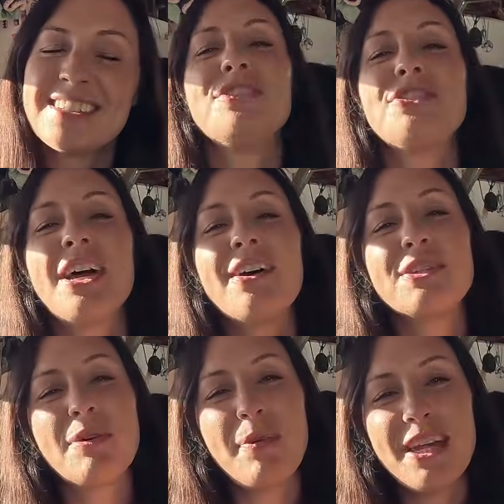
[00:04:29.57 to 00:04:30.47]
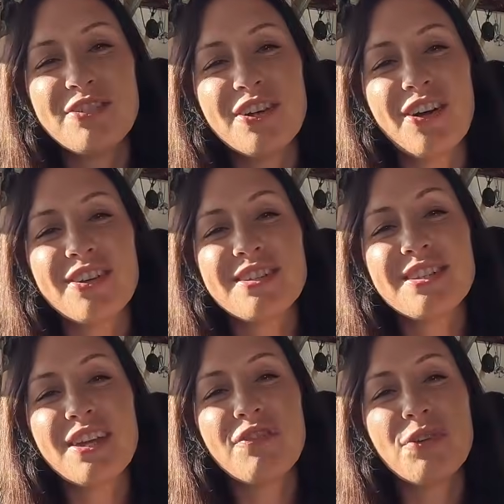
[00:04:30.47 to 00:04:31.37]
Huge shout out to my Patreons.
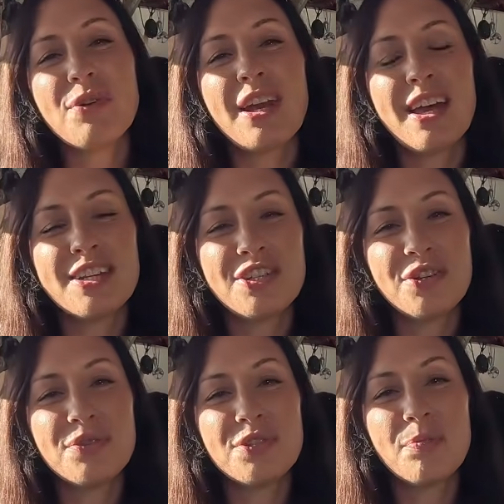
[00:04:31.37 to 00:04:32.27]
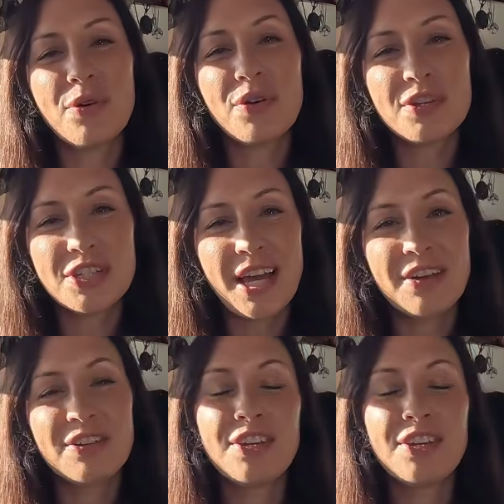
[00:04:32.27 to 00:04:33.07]
If you would like to support the channel,